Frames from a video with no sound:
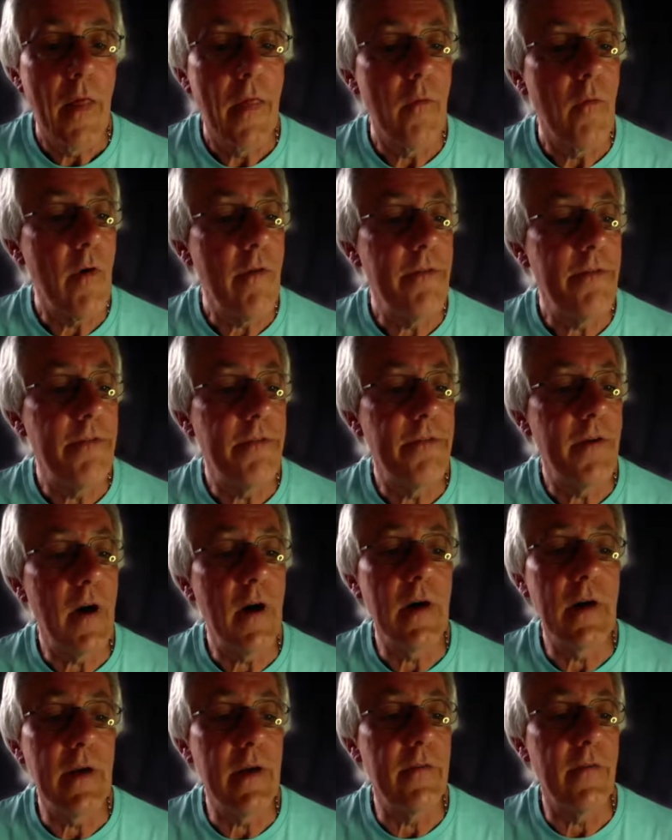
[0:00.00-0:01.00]
There are
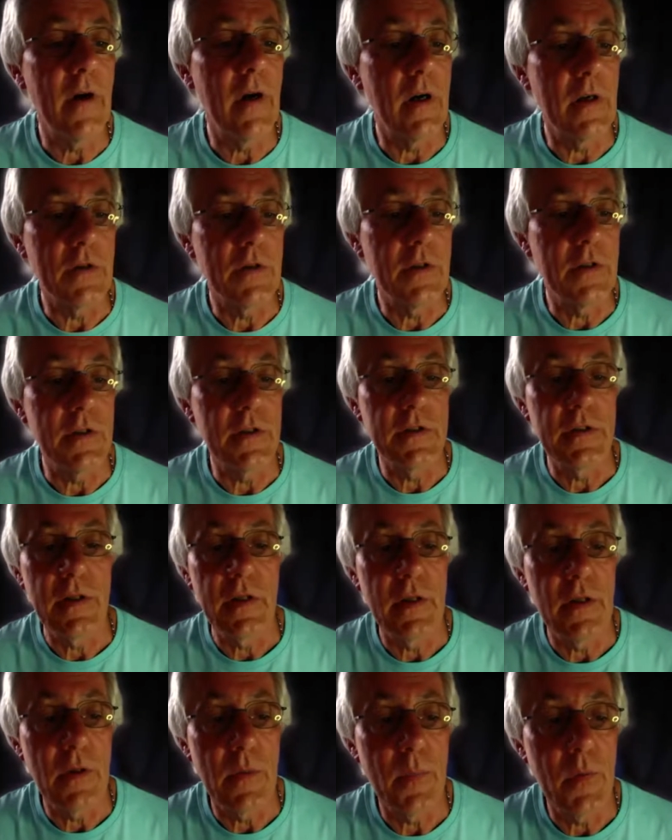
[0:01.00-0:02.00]
5
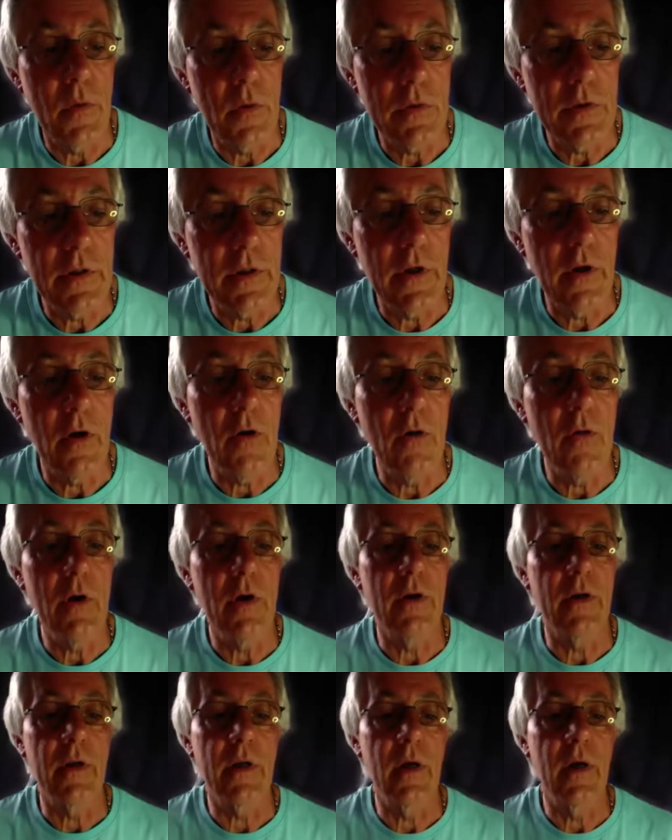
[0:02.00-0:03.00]
arches in the portico
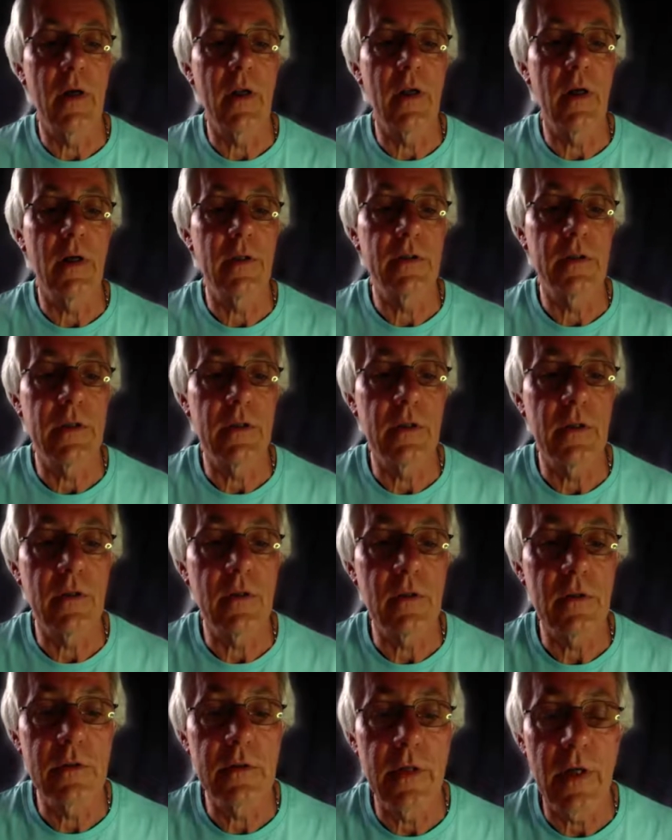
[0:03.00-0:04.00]
at Carlisle
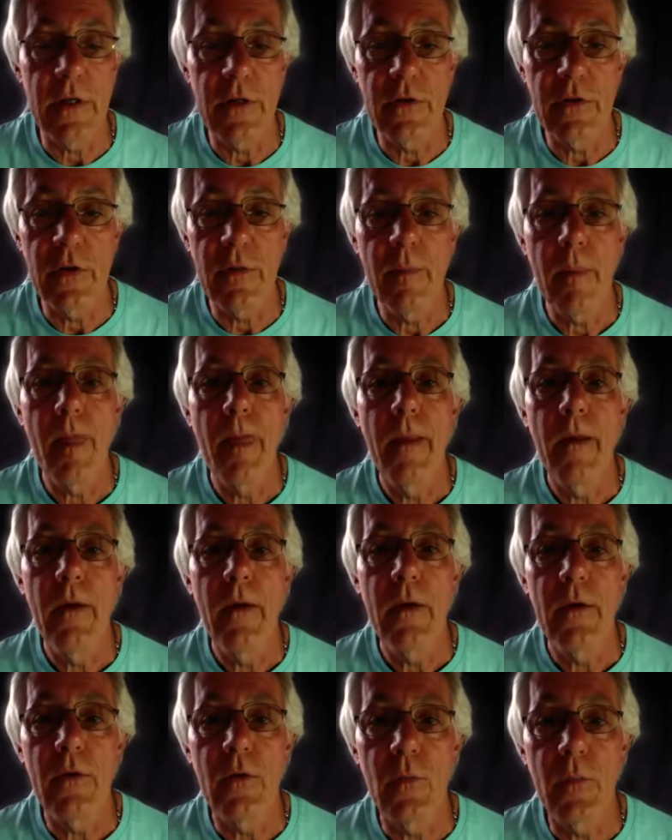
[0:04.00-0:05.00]
Citadel Station.
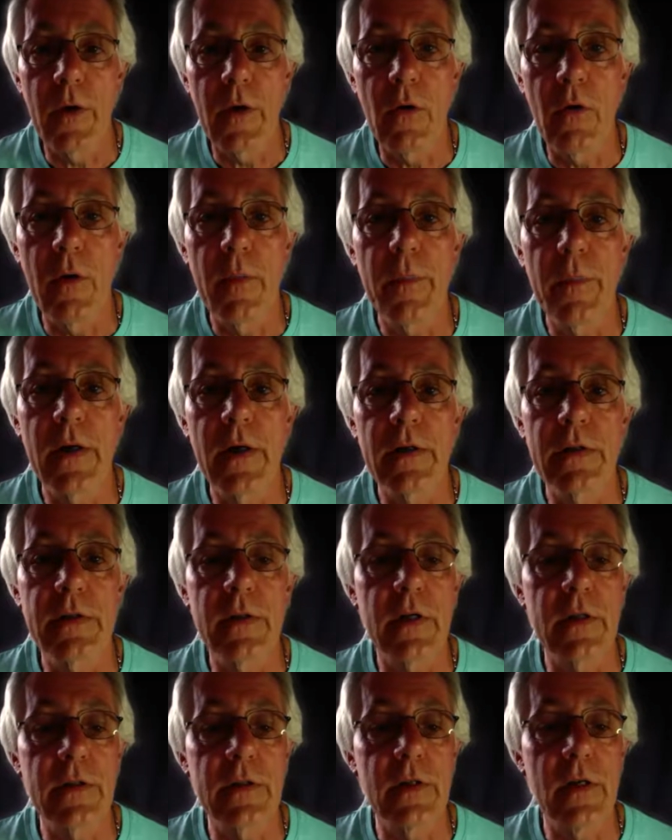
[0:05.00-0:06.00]
You'll be going
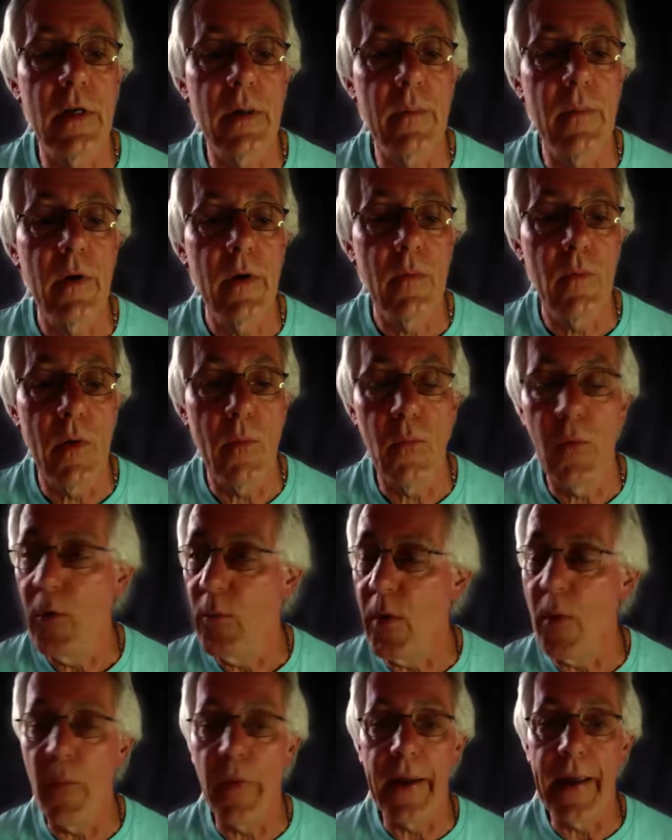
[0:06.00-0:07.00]
past next time
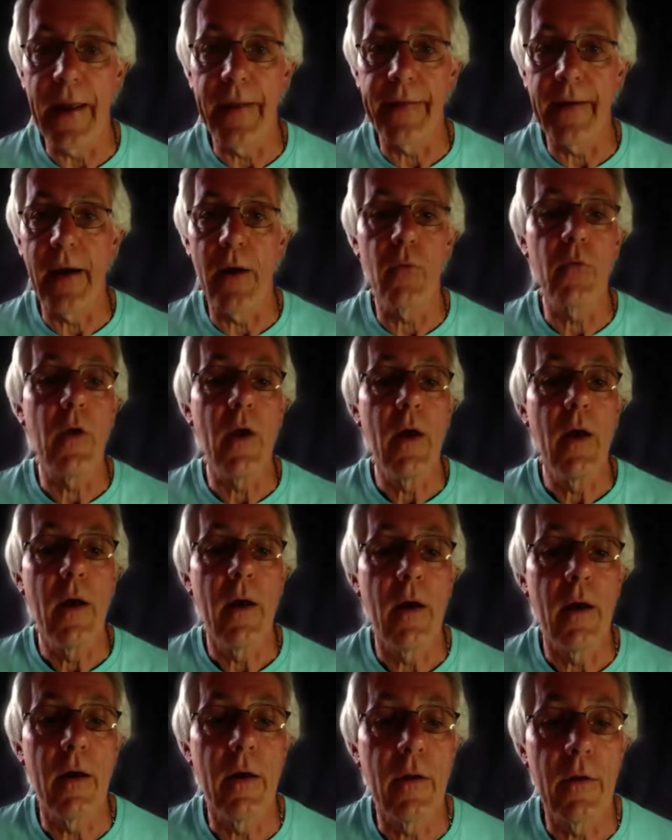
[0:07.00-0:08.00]
when we get out,
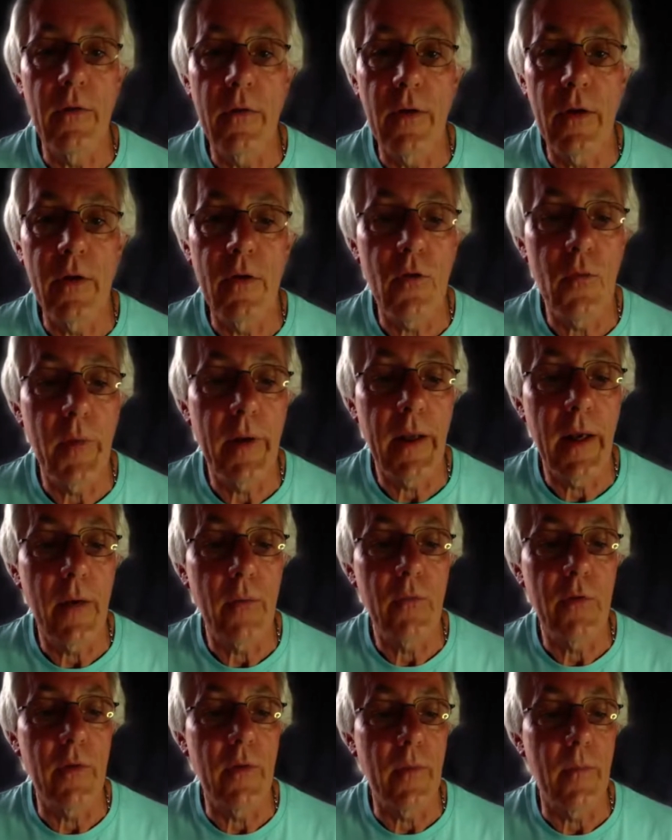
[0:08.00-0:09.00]
and you'll be
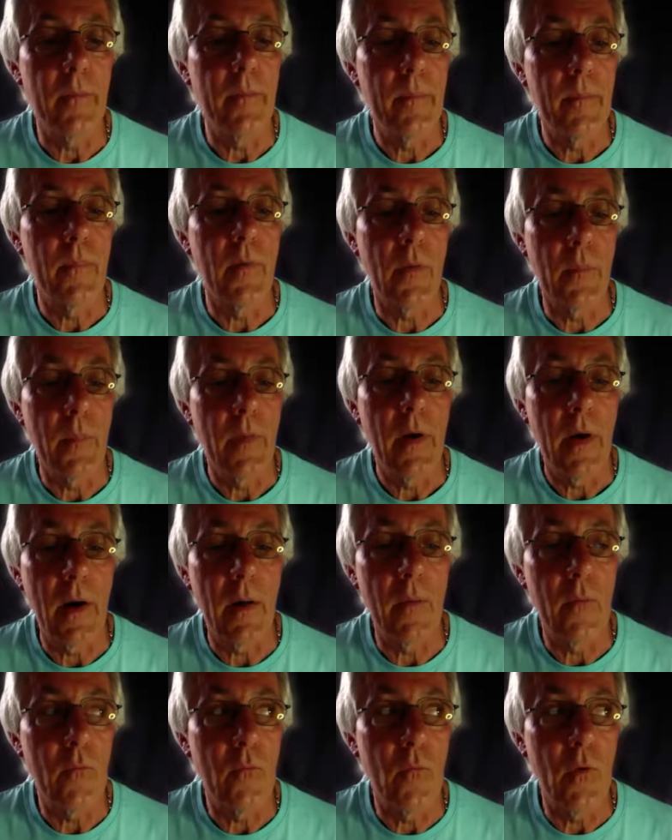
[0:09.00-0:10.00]
counting them. But
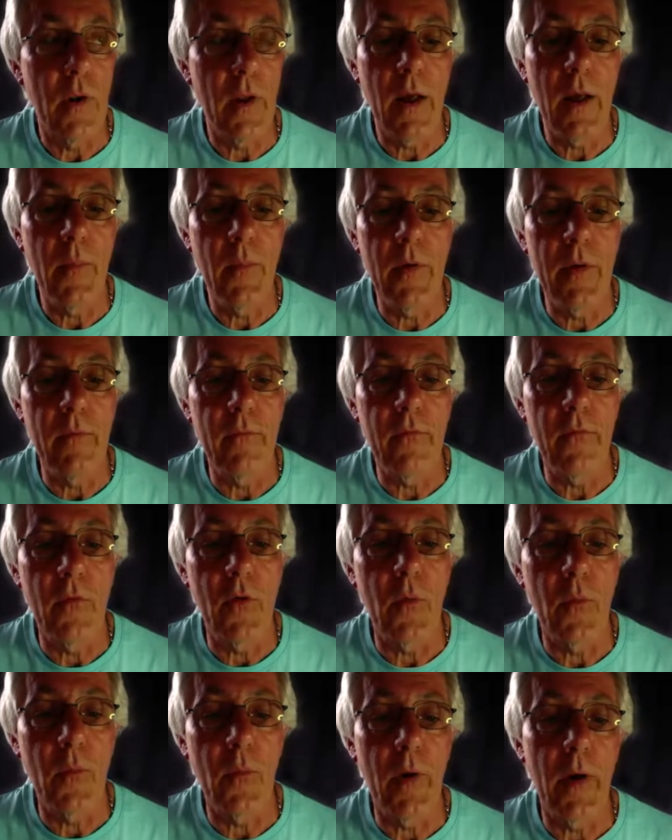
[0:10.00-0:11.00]
I'm reliably
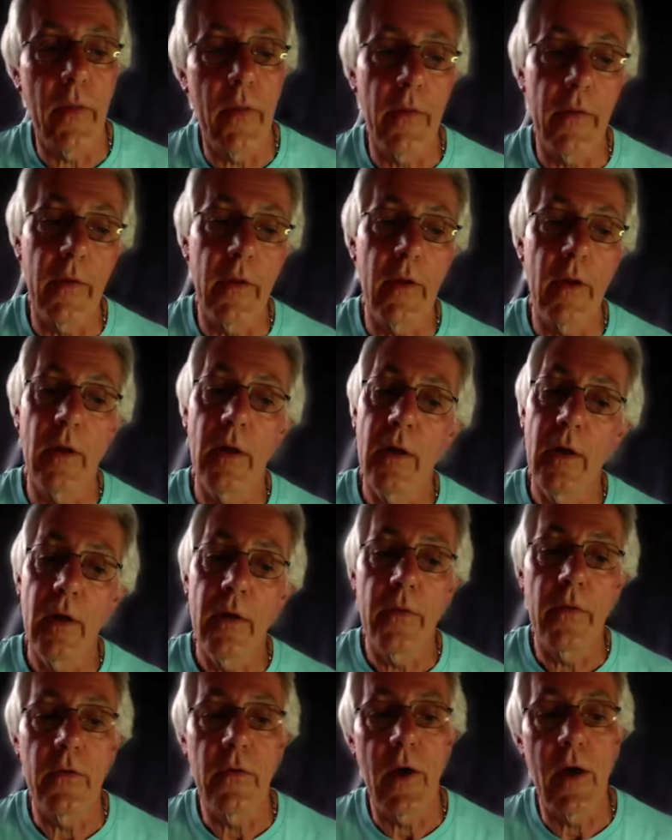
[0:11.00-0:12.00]
informed by the
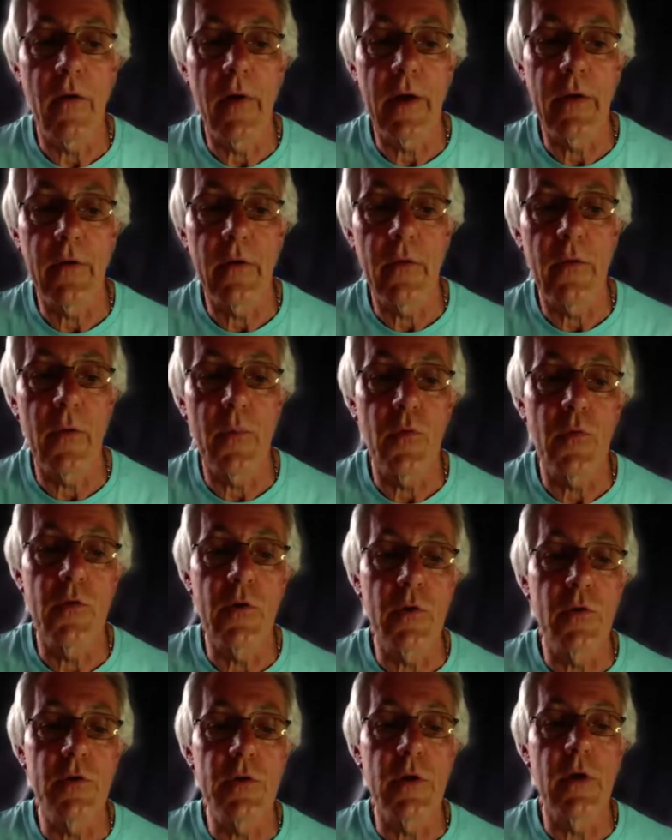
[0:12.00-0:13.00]
director, the
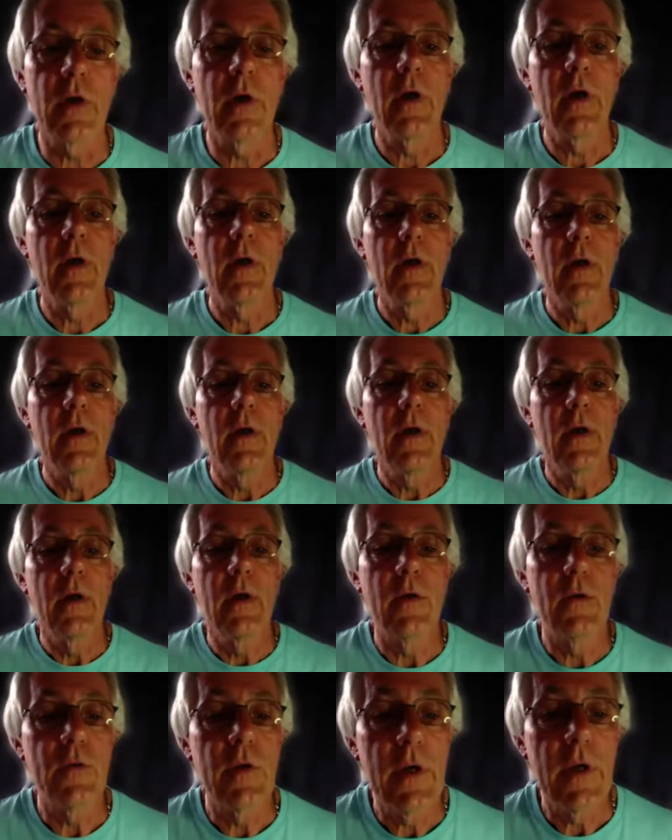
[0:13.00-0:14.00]
producer,
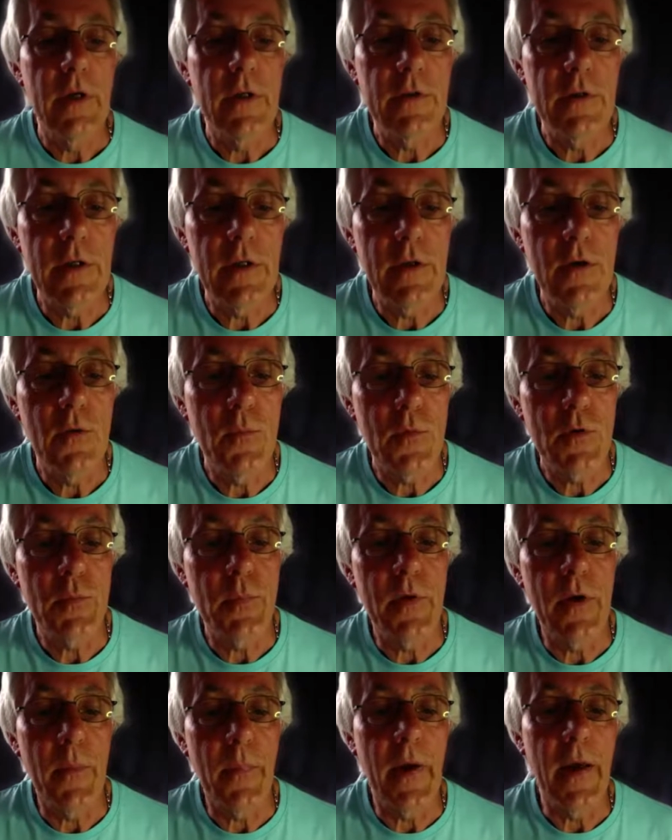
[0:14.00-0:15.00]
who
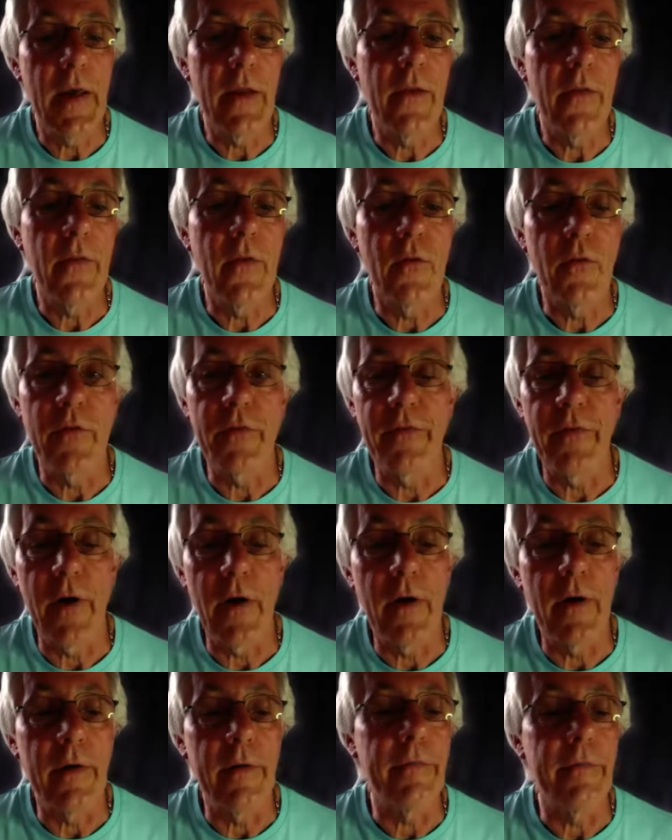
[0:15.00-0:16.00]
must be obeyed. There is
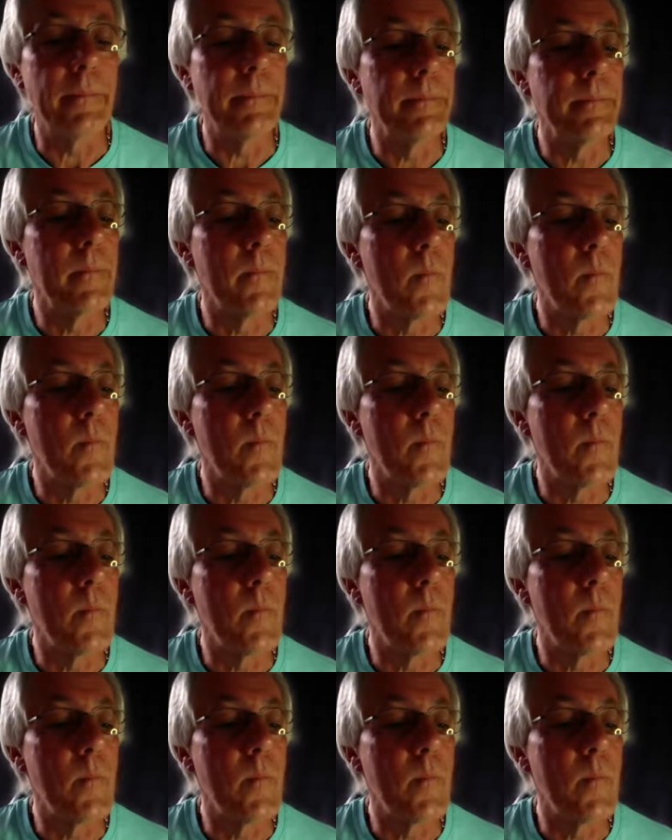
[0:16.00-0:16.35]
5.